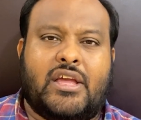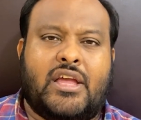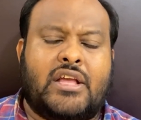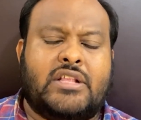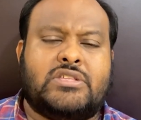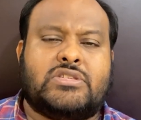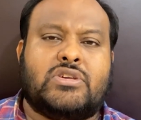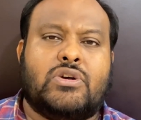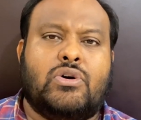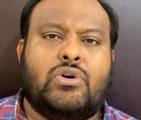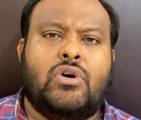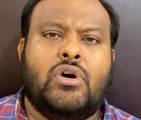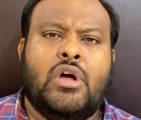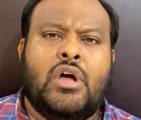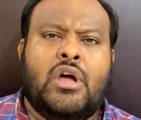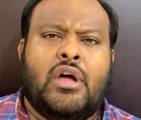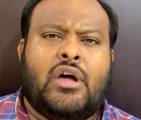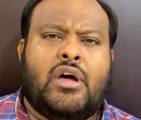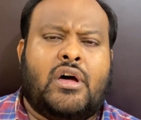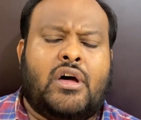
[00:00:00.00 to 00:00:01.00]
And so
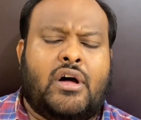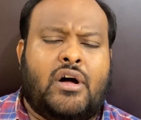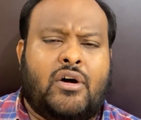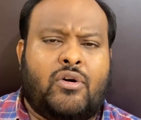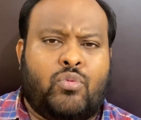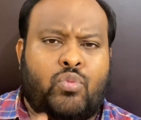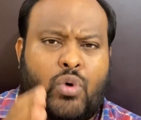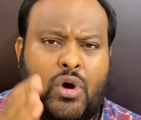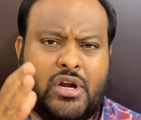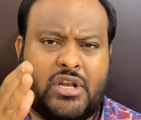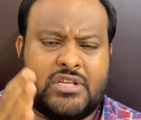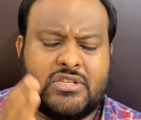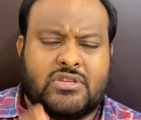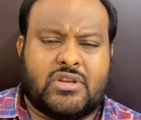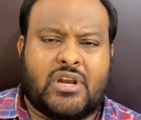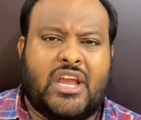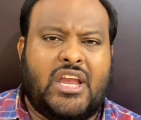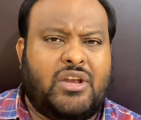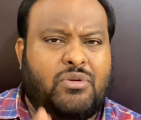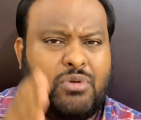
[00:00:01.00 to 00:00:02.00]
what is
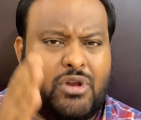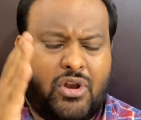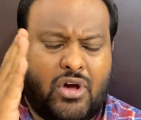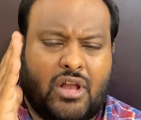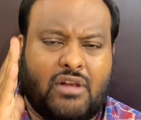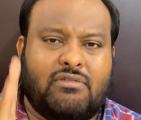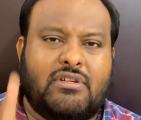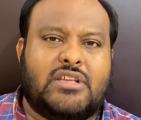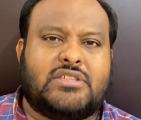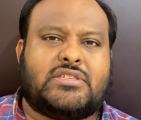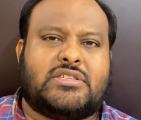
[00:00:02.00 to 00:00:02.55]
right will always